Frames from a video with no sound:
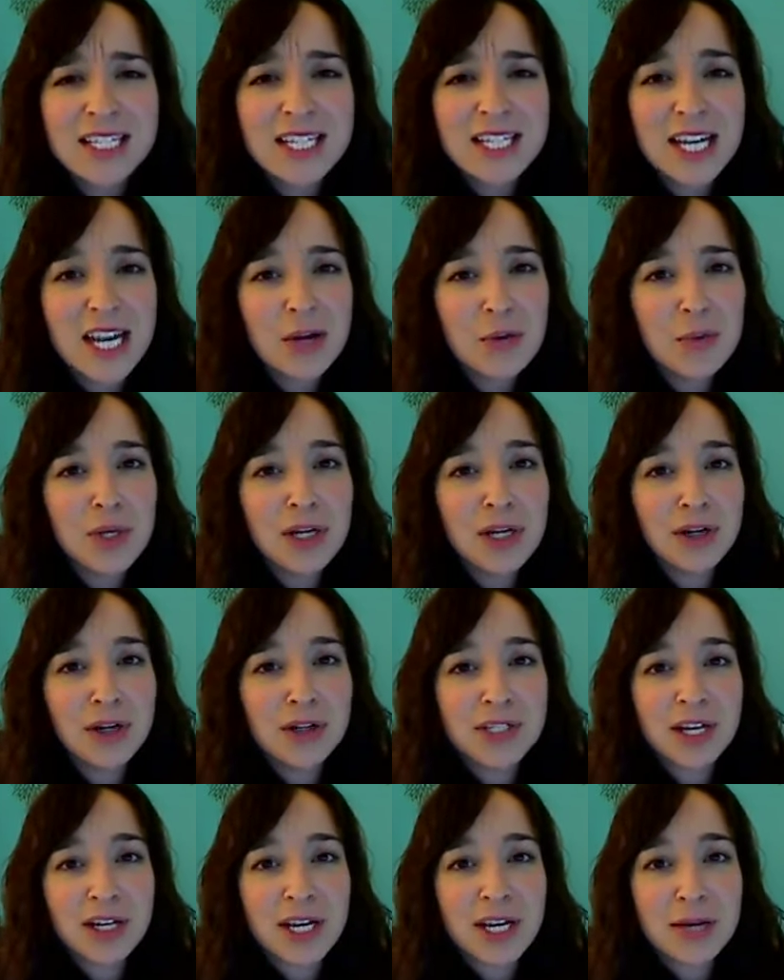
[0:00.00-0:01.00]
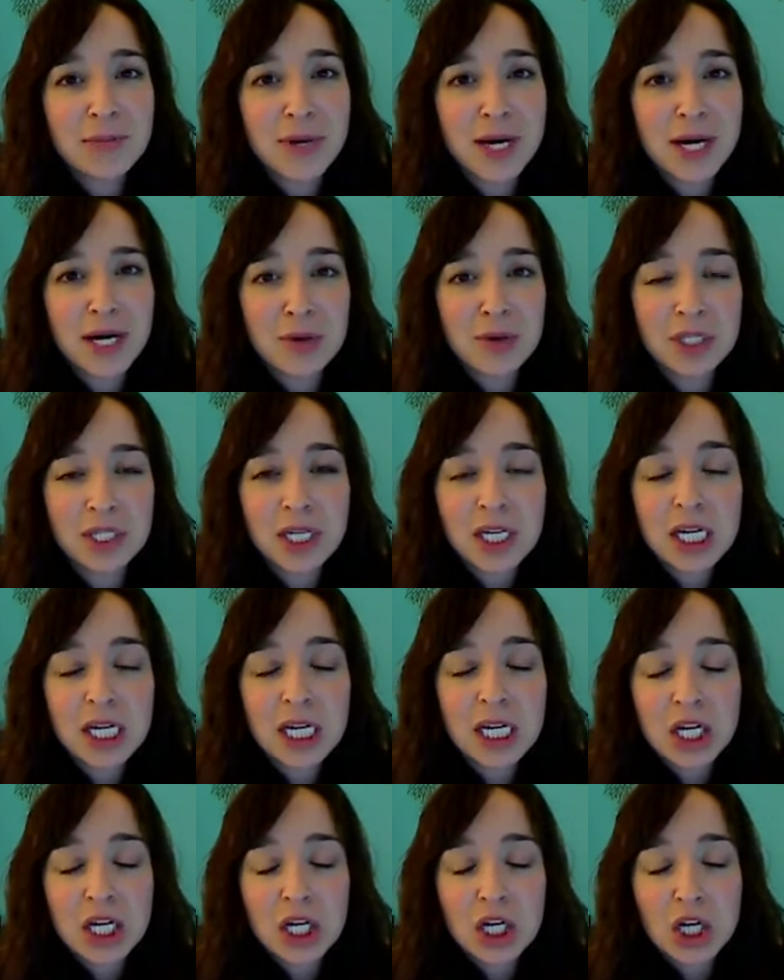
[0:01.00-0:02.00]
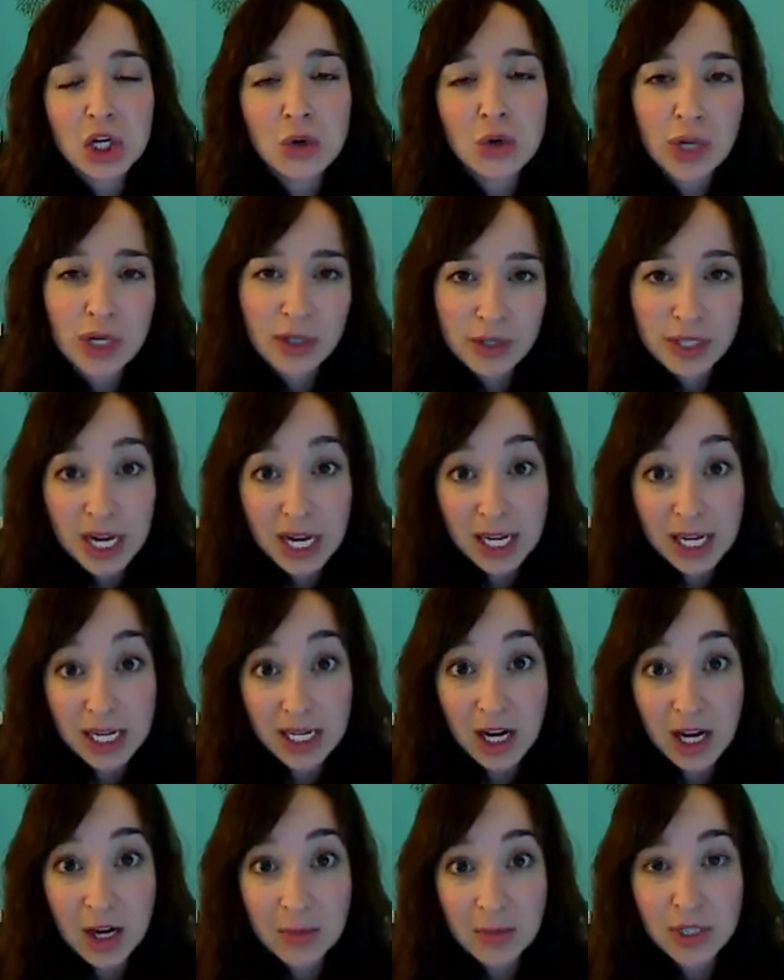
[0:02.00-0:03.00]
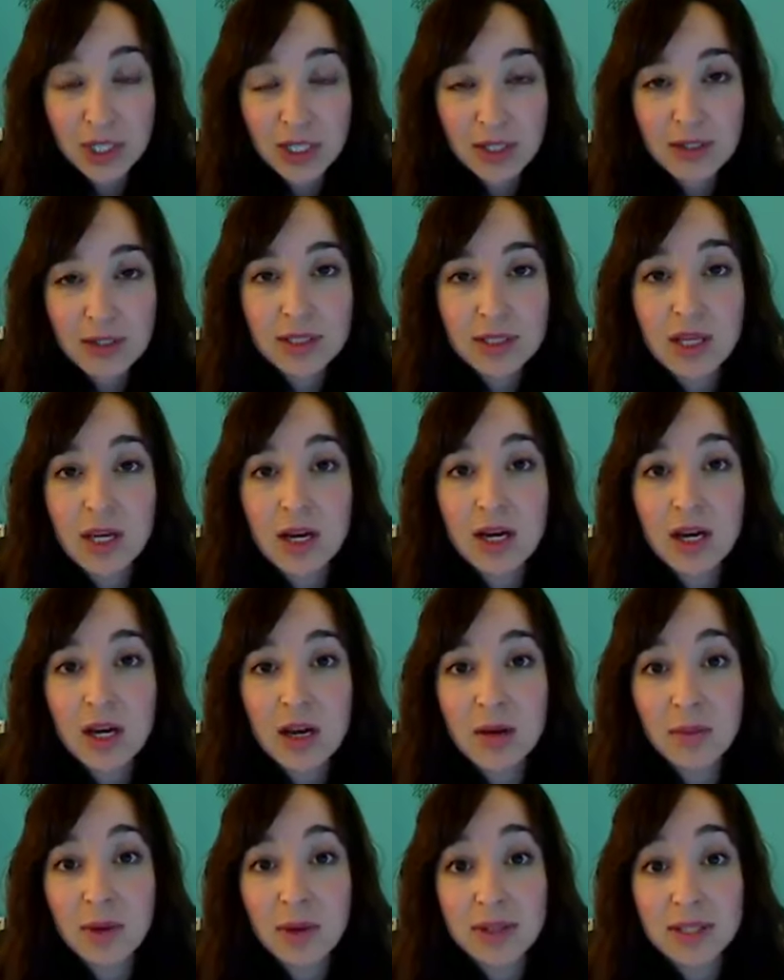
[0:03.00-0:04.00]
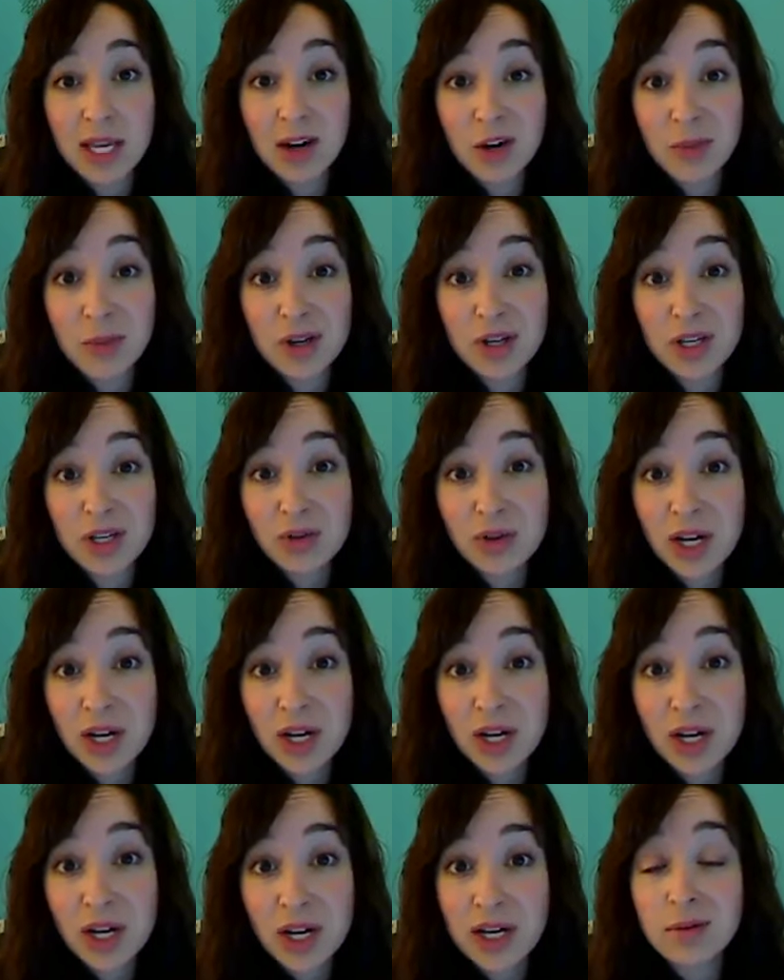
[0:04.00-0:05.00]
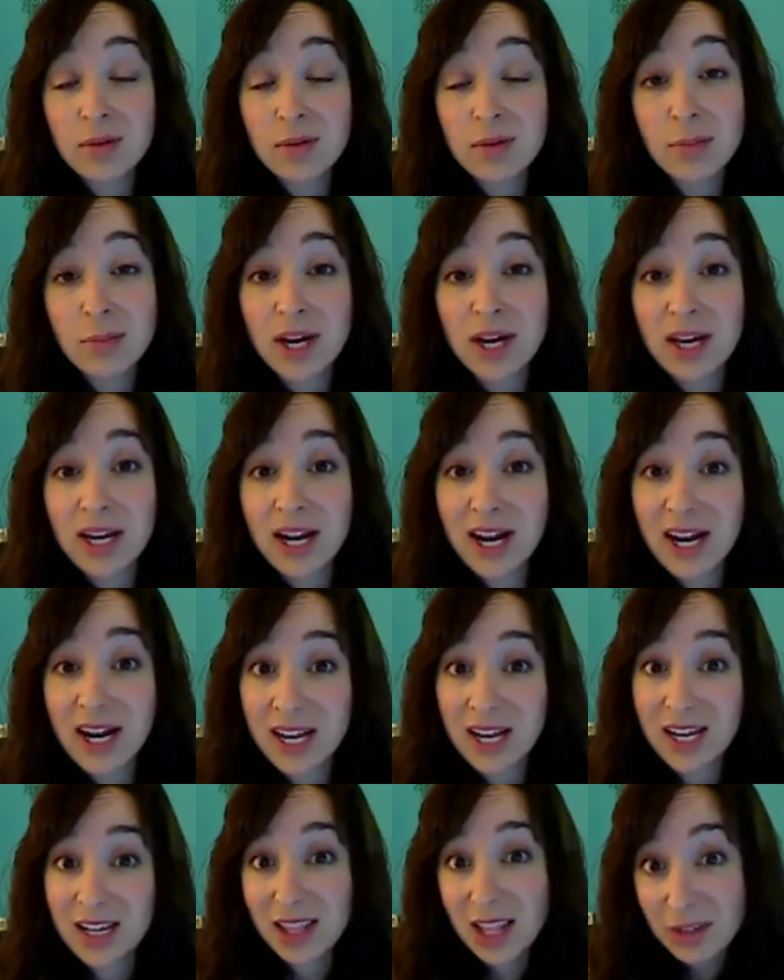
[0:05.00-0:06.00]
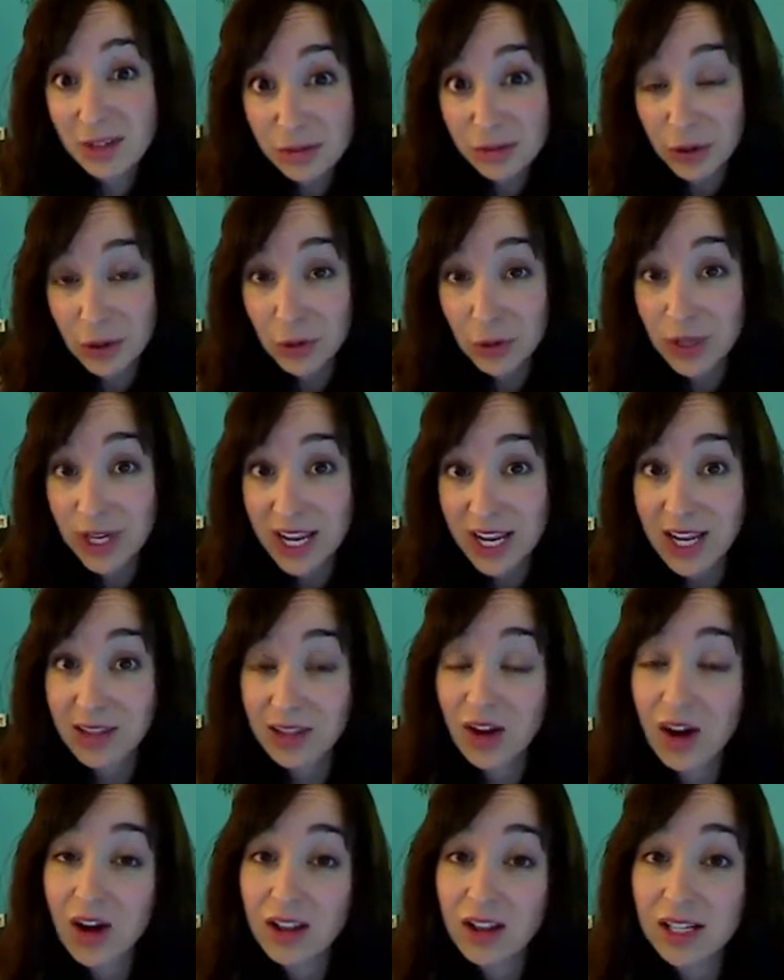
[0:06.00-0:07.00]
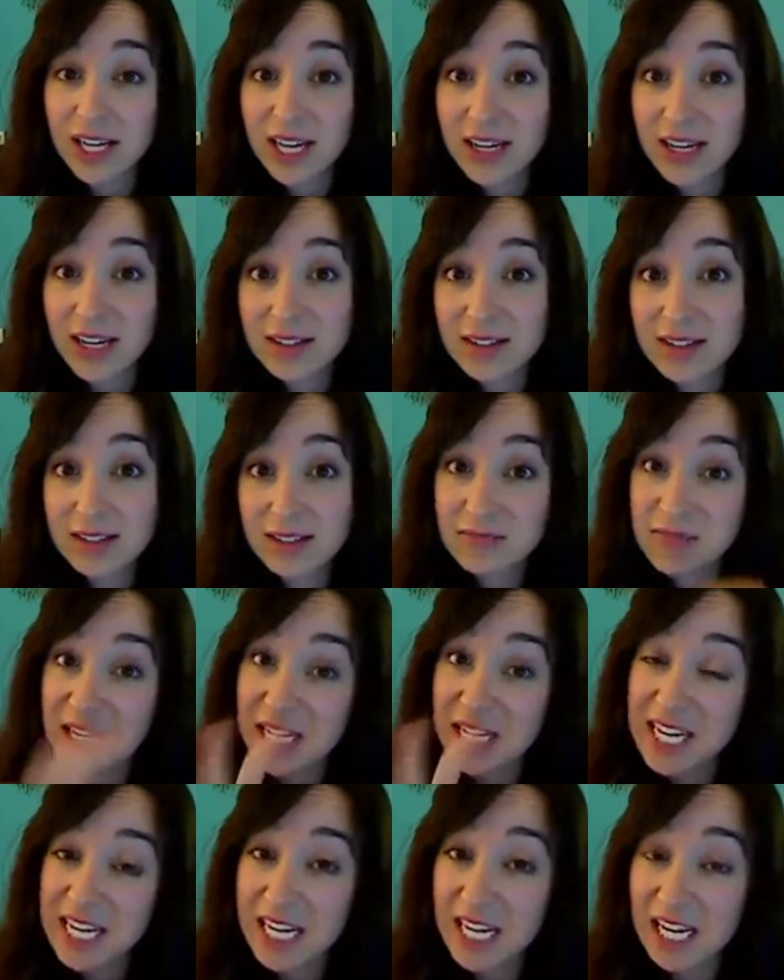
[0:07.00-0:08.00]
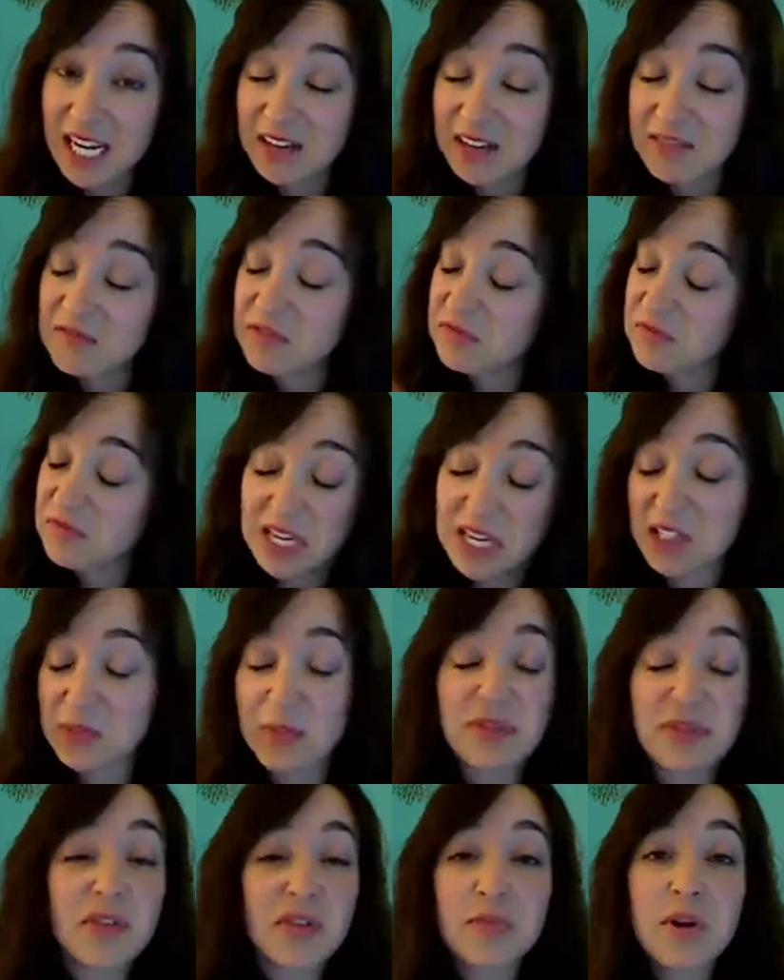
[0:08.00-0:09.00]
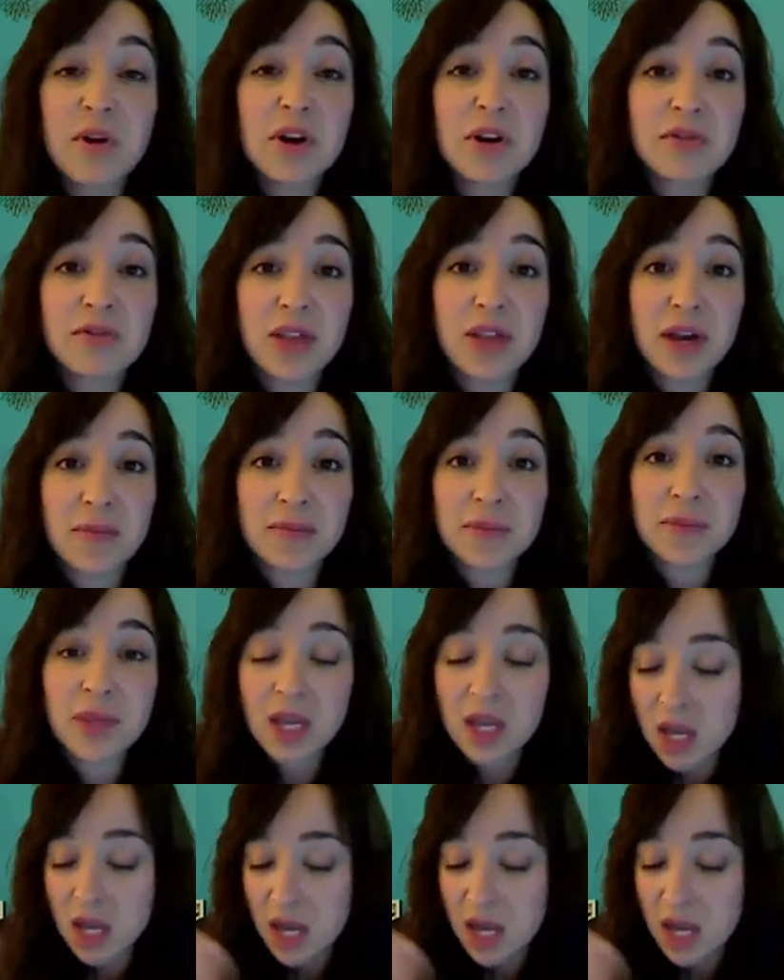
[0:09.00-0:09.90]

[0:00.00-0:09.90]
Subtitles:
Today we are talking about greener dining options because I don't know about you guys, but I love food and the holidays and eating. Eating's my favorite part of them.